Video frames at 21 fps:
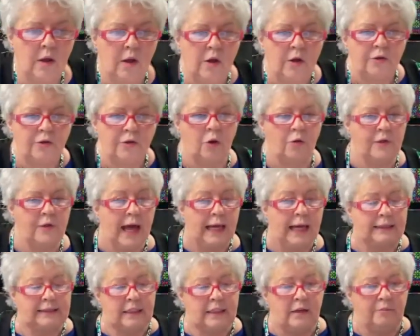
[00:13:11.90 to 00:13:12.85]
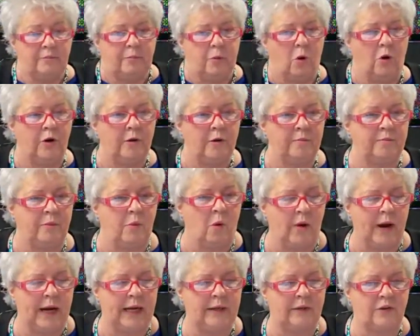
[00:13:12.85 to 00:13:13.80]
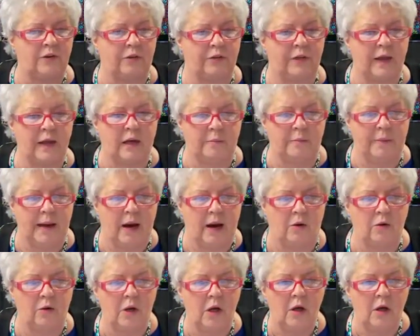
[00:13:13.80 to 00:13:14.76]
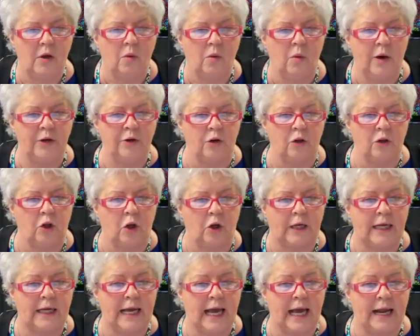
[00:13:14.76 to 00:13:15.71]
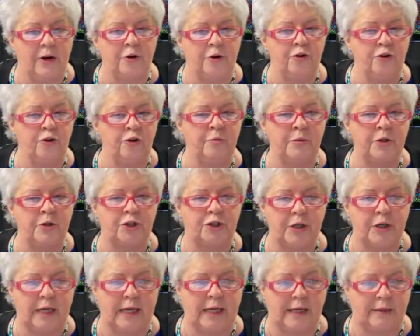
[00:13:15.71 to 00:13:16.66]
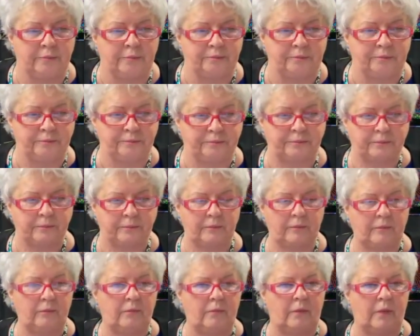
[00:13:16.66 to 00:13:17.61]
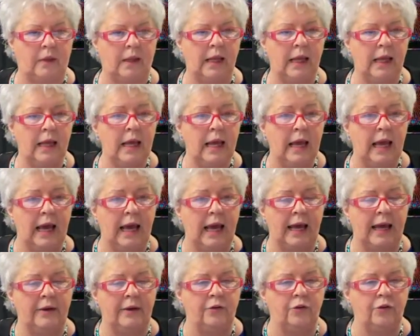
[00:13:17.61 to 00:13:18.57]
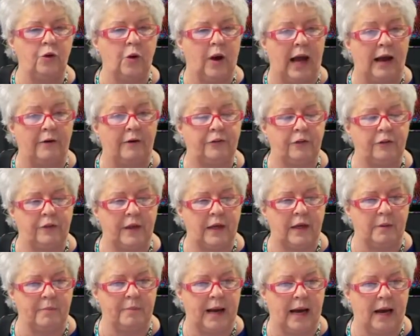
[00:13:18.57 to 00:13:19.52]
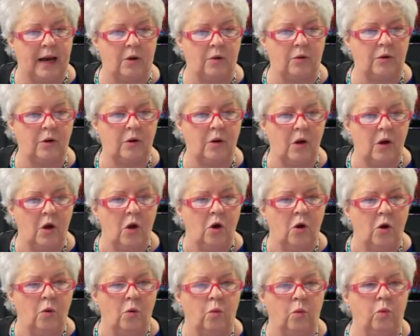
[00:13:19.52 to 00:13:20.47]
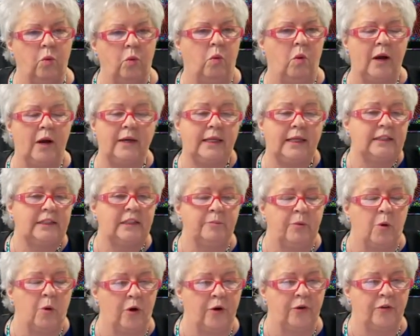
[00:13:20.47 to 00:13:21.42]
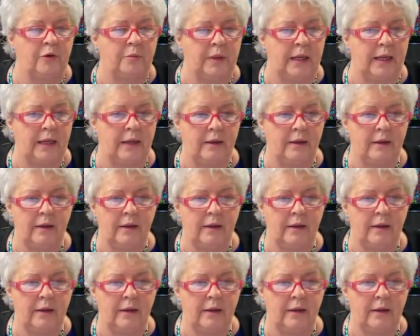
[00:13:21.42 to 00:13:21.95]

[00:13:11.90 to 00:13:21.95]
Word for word: So that's an important point to think about when you're looking at a new machine. And you have to think about what is important to me.